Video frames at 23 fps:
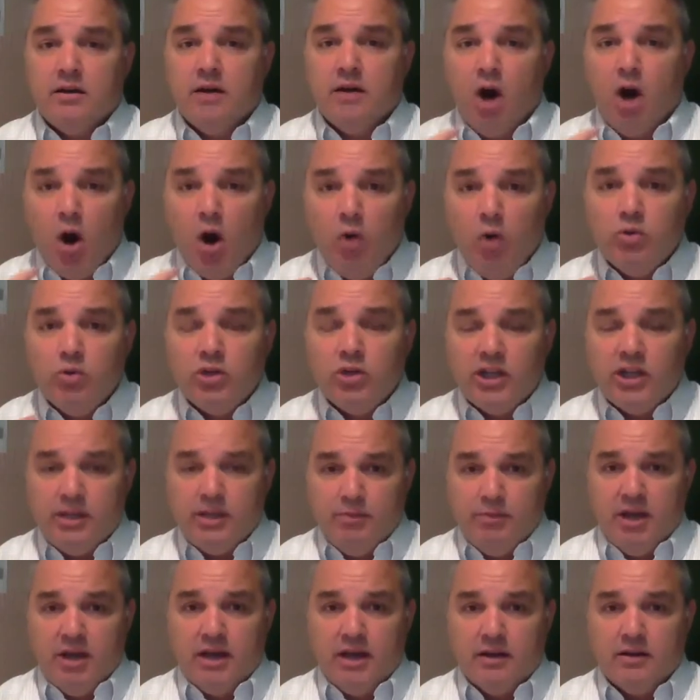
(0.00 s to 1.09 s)

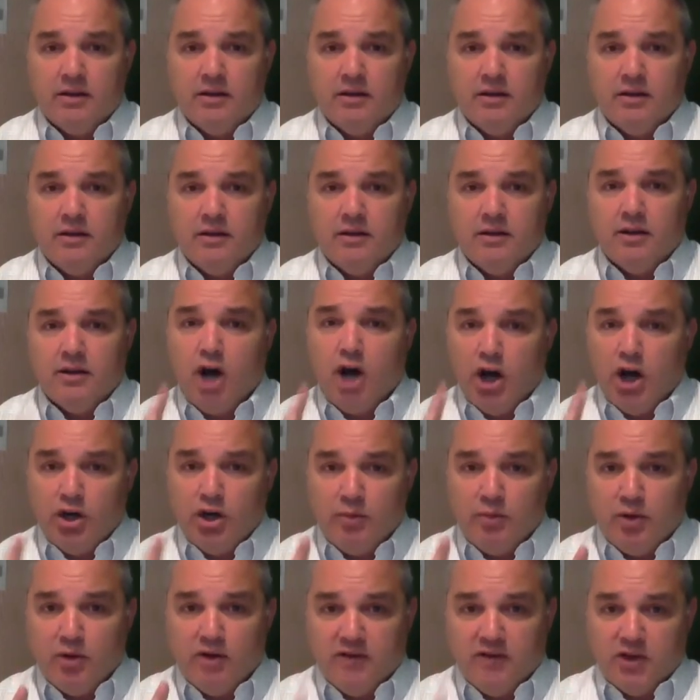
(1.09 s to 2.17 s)
bid on your
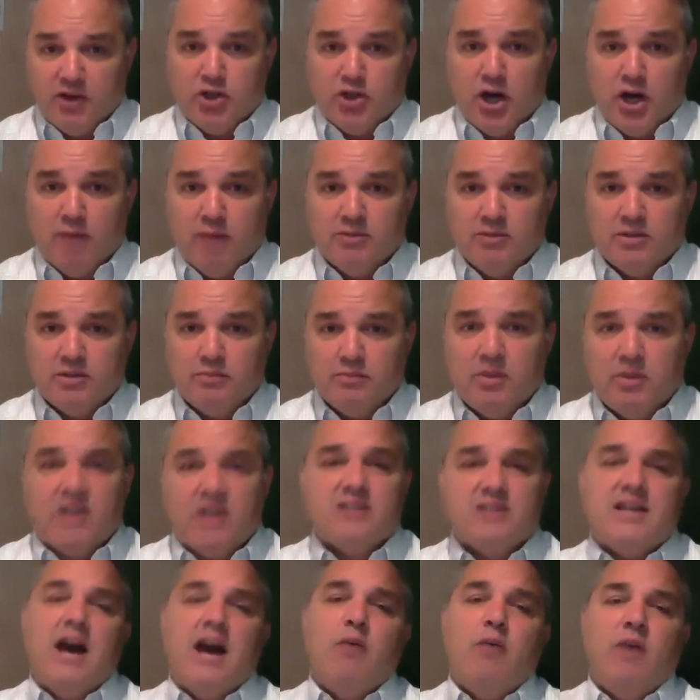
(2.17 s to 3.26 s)
perfect jobs, because
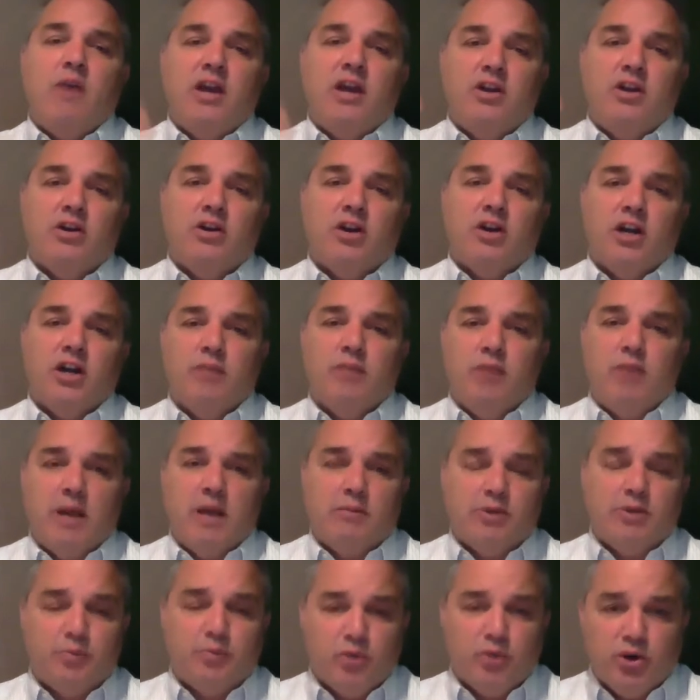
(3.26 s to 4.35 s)
that way you're going to be able
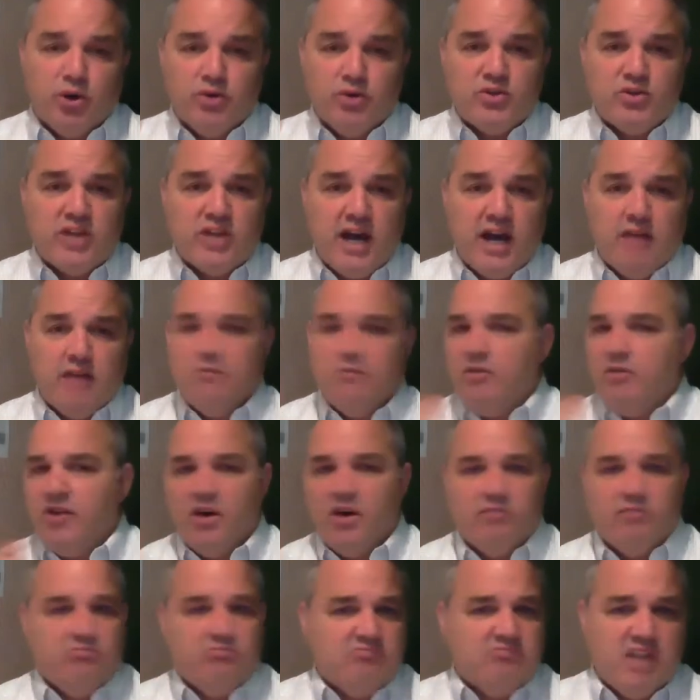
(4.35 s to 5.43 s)
to produce that
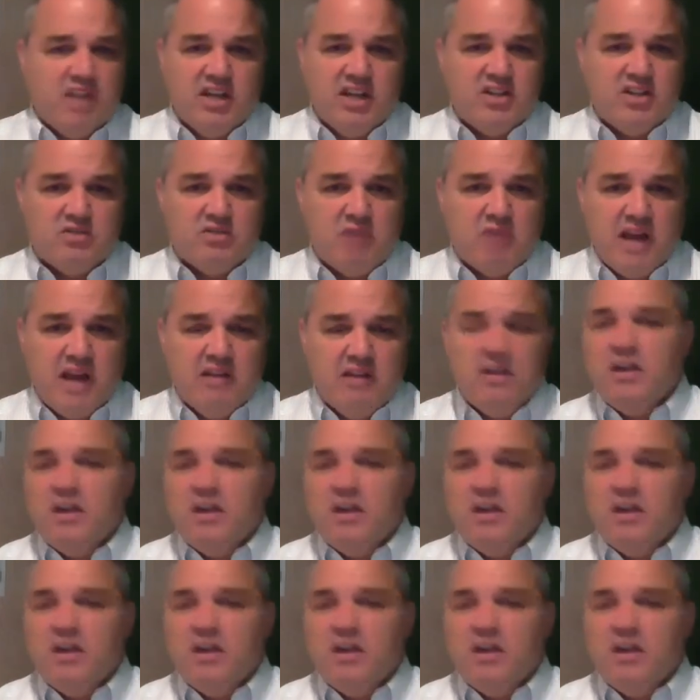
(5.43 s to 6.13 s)
without any sweat.